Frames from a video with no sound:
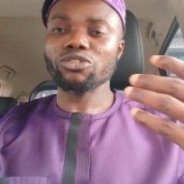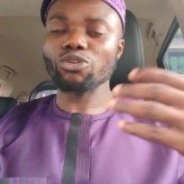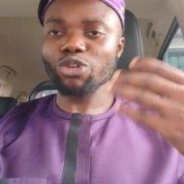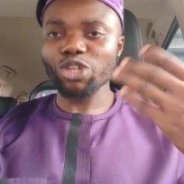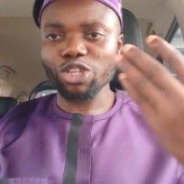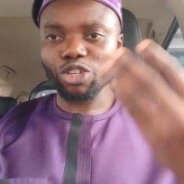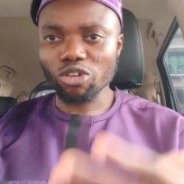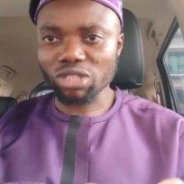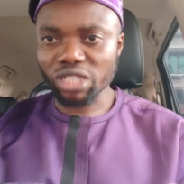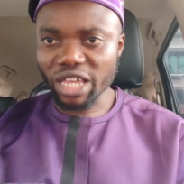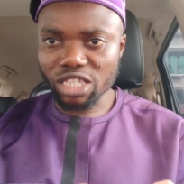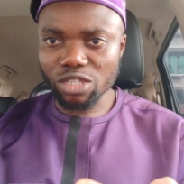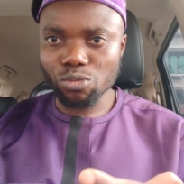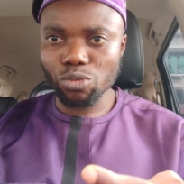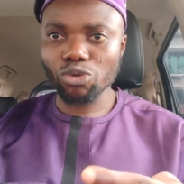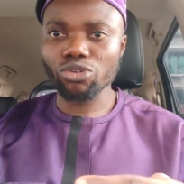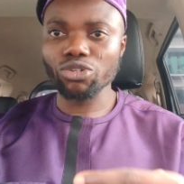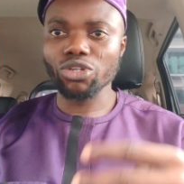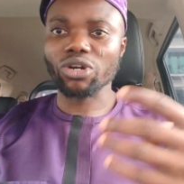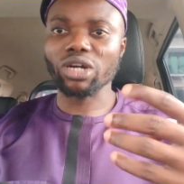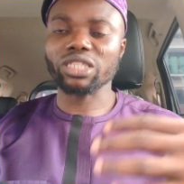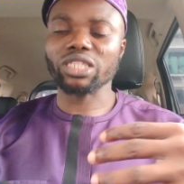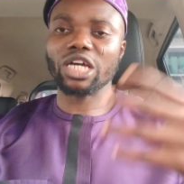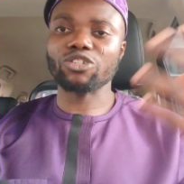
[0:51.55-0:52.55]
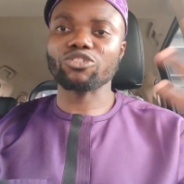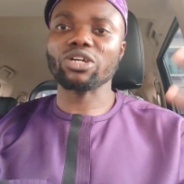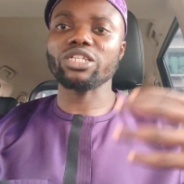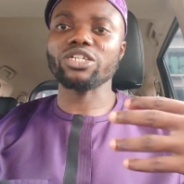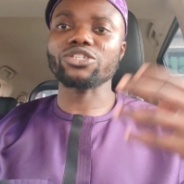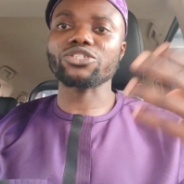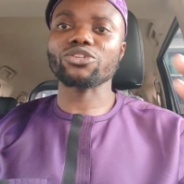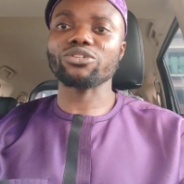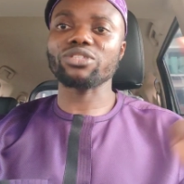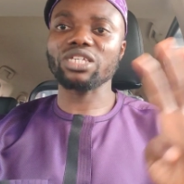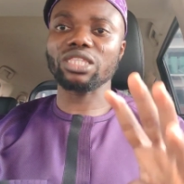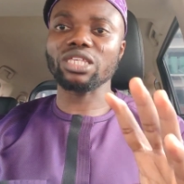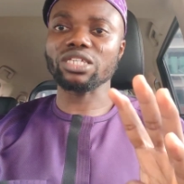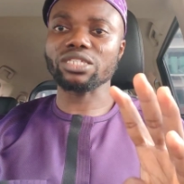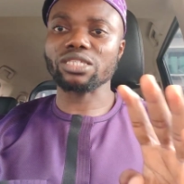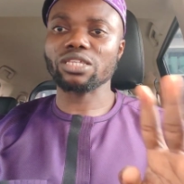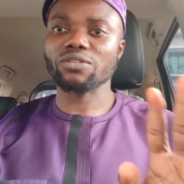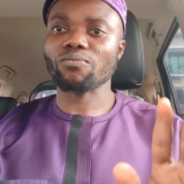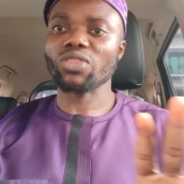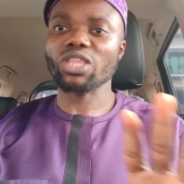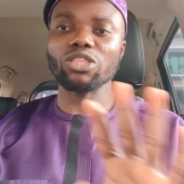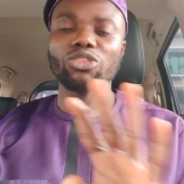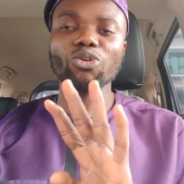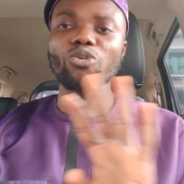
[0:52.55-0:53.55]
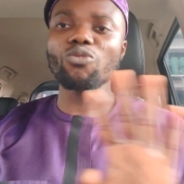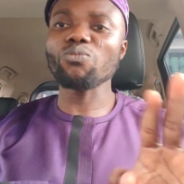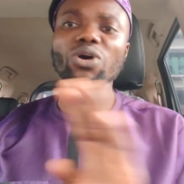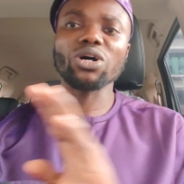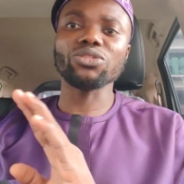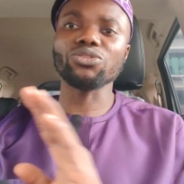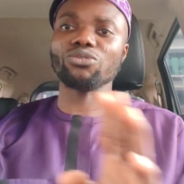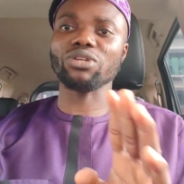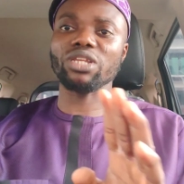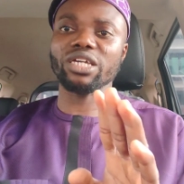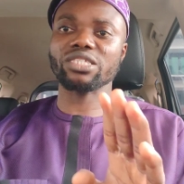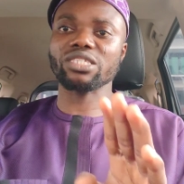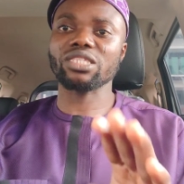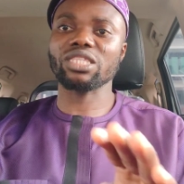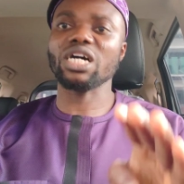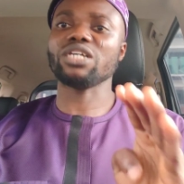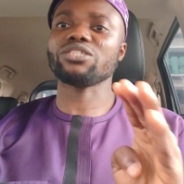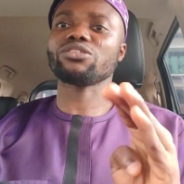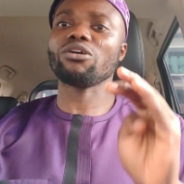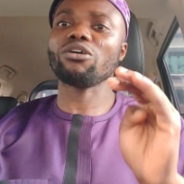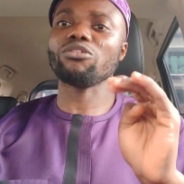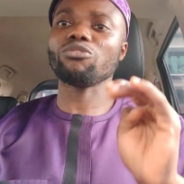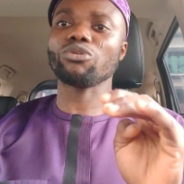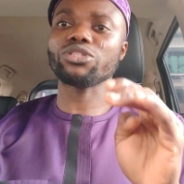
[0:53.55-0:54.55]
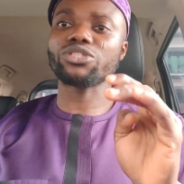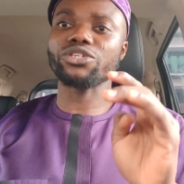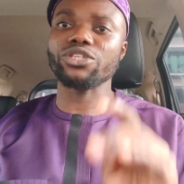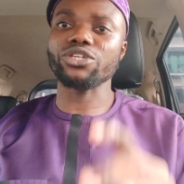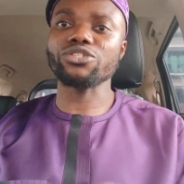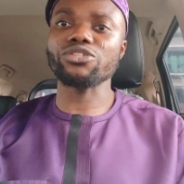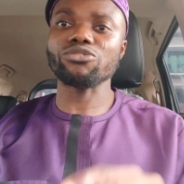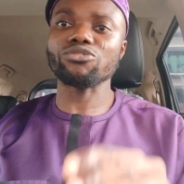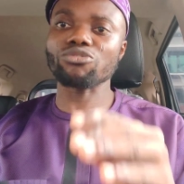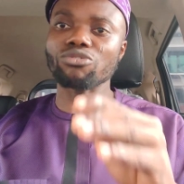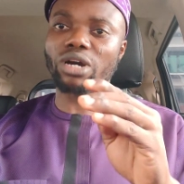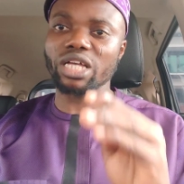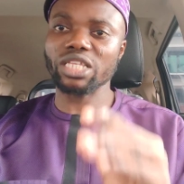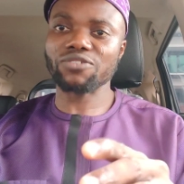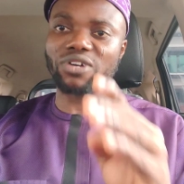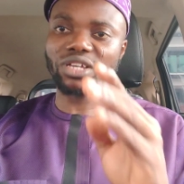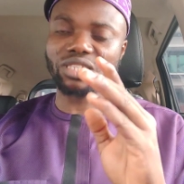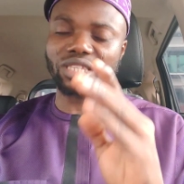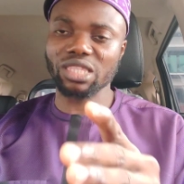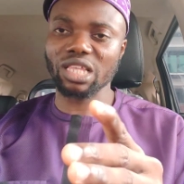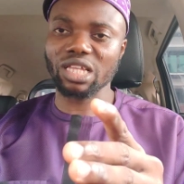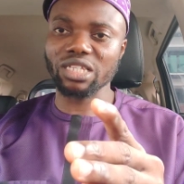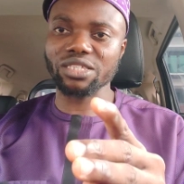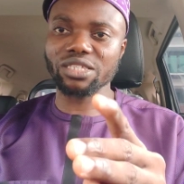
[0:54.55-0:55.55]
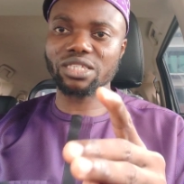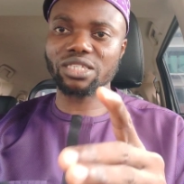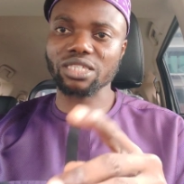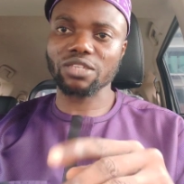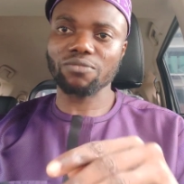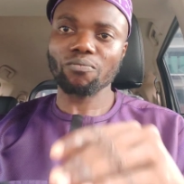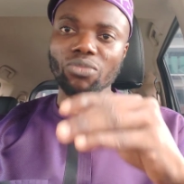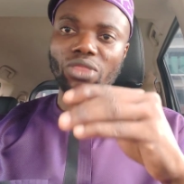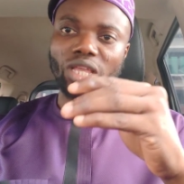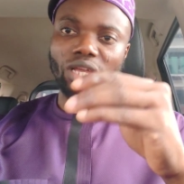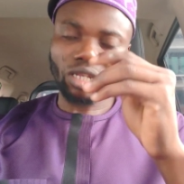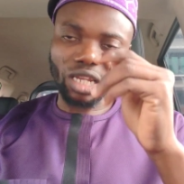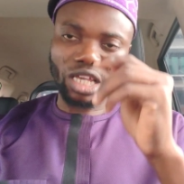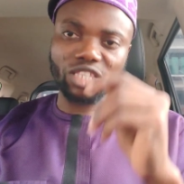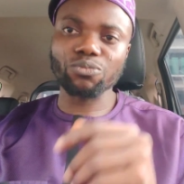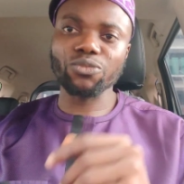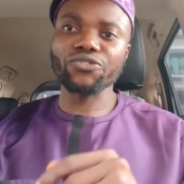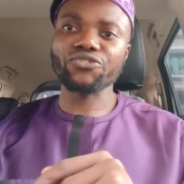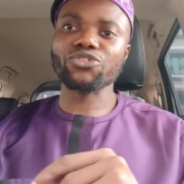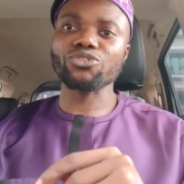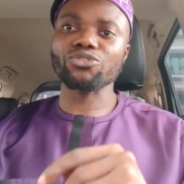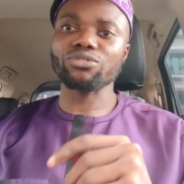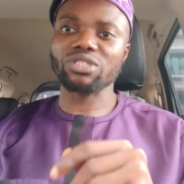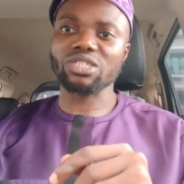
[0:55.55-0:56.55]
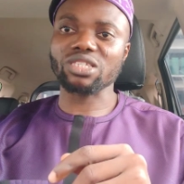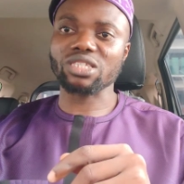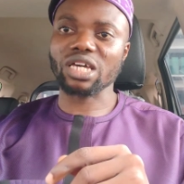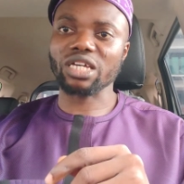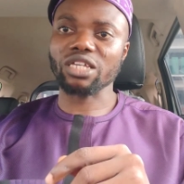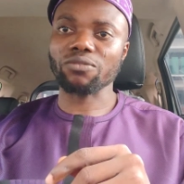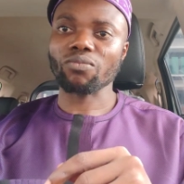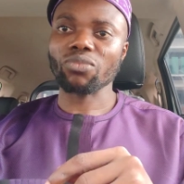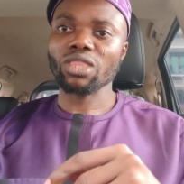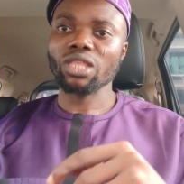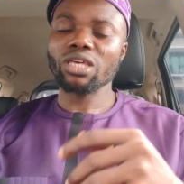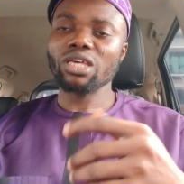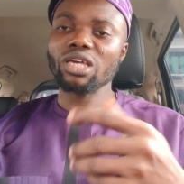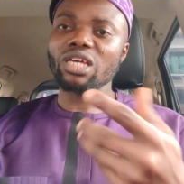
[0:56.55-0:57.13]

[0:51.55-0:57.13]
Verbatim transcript: So in your textbook, you can actually study this. No more, no less. That's all what you need to know as far as analysis. Let's move to design.